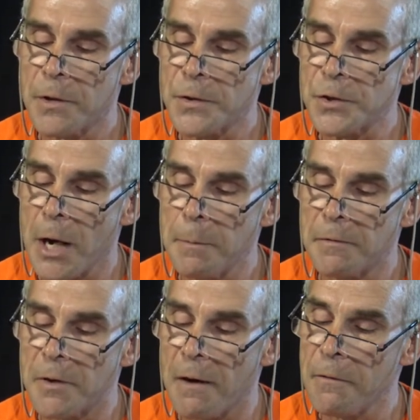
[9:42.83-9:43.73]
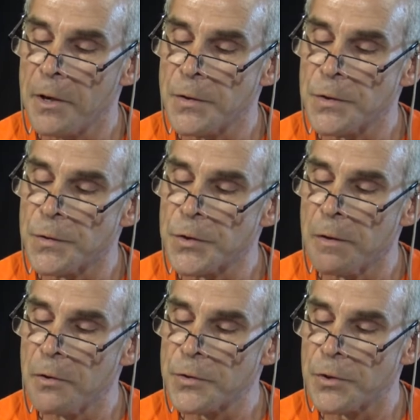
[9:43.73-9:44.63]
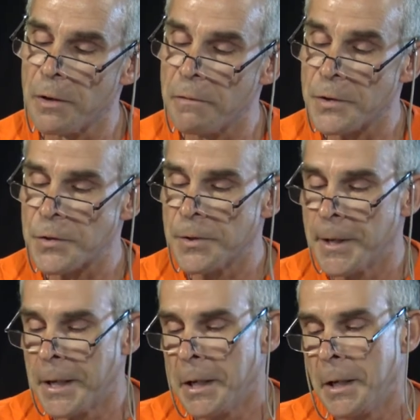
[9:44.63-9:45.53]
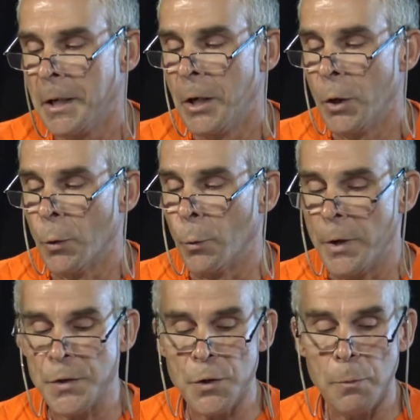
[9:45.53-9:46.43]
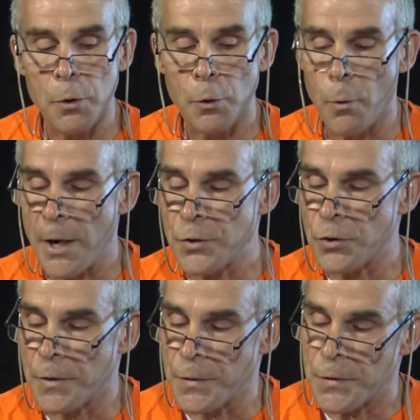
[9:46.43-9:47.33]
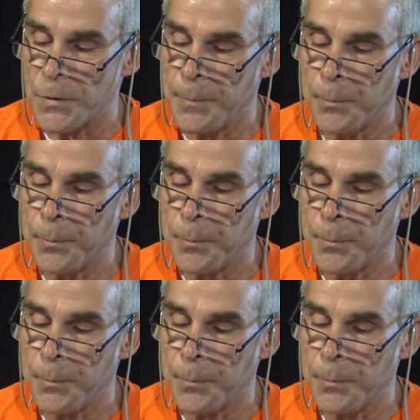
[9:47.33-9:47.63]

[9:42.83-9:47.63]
this type of governance and civil service. Reasonable questions